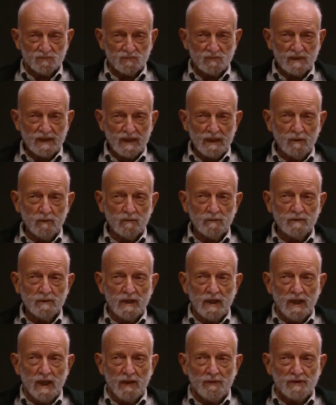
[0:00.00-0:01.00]
Now,
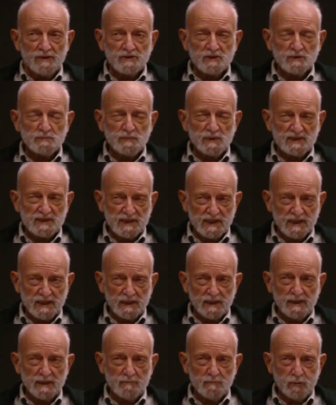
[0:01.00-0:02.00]
this is
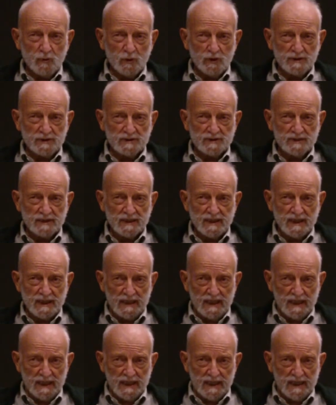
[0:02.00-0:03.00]
particularly important
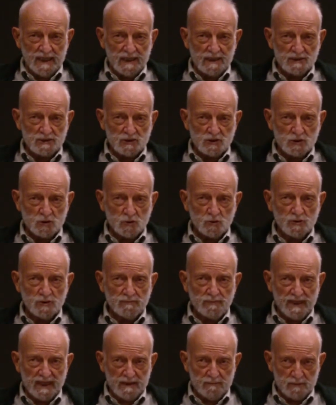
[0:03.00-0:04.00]
in student
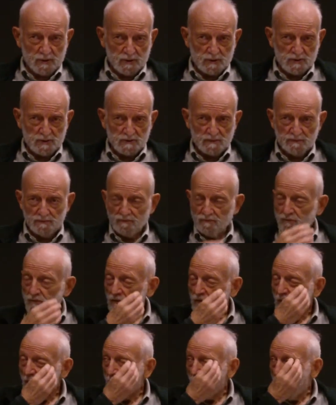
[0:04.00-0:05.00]
papers,
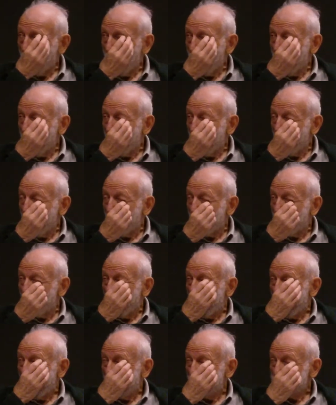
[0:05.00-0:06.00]

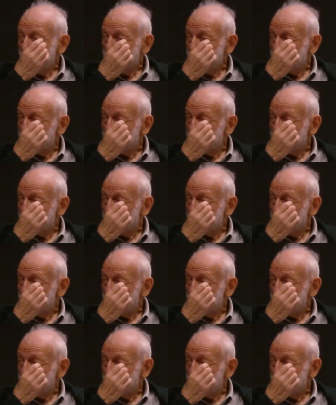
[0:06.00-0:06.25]
where